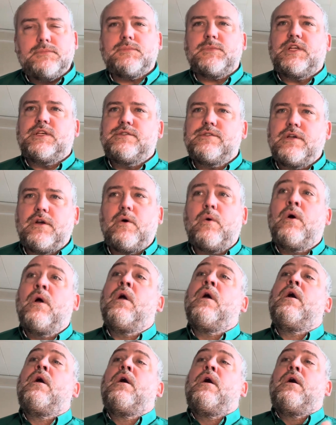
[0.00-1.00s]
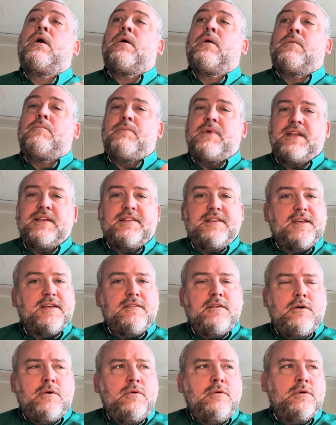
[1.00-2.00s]
So main thing
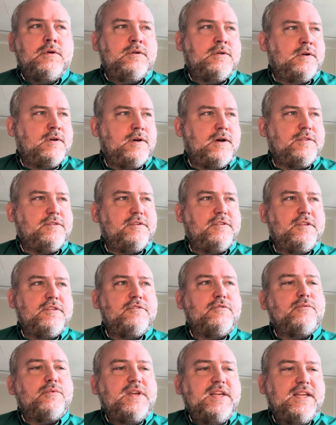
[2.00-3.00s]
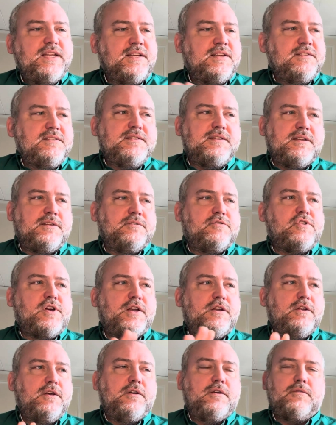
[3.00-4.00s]
though, other than the readings and
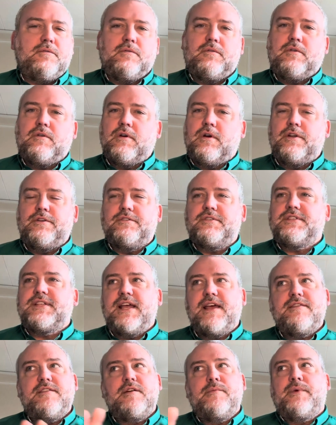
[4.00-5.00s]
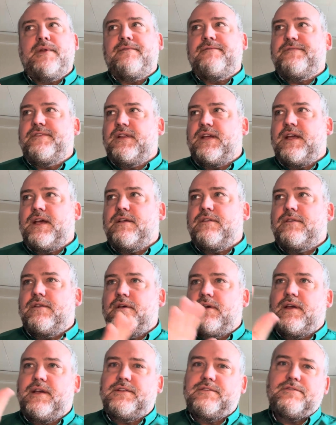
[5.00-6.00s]
trying to understand them and filling out
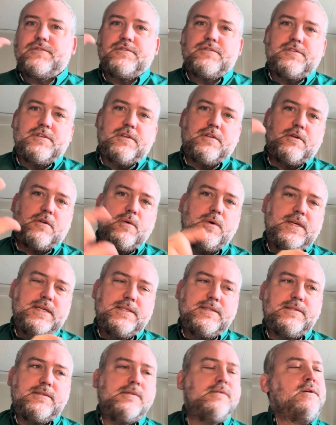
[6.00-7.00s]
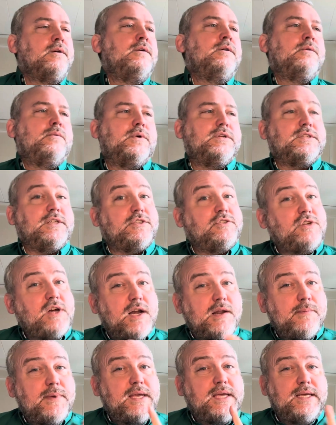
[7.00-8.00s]
the answers to the quiz, which I try
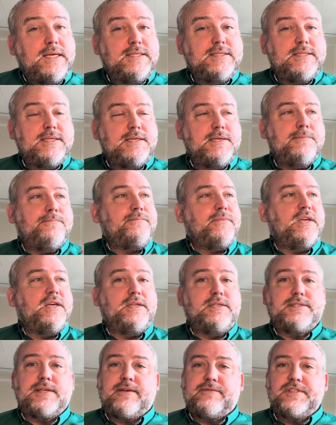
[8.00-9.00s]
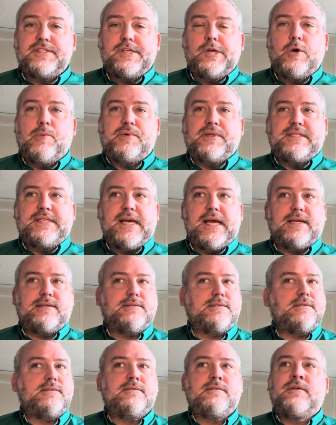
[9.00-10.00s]
to make easy, it is obviously open
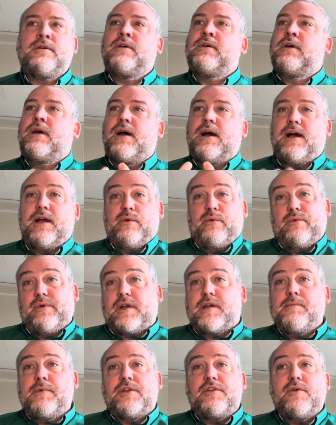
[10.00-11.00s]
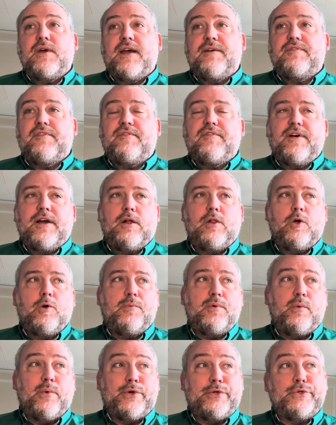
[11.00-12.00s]
text. I would recommend you have the file
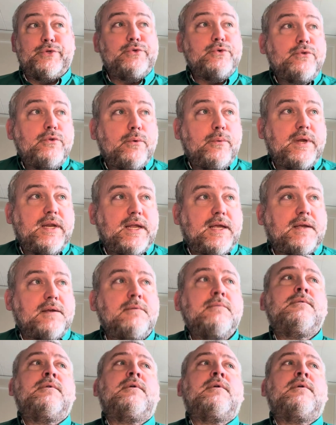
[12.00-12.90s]
open while you do the reading.